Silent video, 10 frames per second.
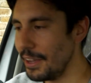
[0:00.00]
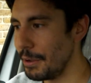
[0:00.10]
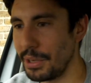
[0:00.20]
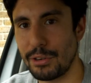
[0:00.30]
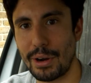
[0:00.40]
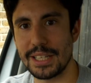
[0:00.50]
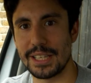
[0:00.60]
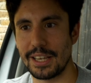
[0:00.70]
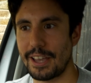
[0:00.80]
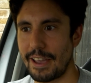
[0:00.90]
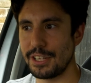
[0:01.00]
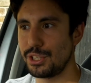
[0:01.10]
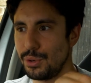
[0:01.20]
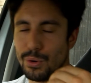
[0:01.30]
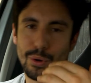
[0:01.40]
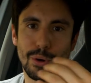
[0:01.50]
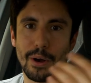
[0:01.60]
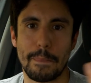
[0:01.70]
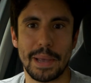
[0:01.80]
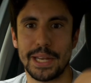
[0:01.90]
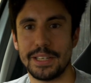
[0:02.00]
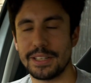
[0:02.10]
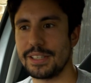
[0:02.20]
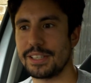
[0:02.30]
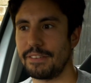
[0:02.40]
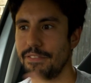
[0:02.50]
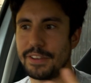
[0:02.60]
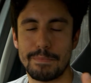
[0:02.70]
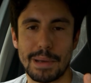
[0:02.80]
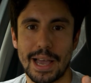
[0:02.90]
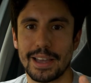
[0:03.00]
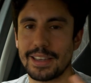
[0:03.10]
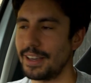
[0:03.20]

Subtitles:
It'd be great to get your opinions and feedback,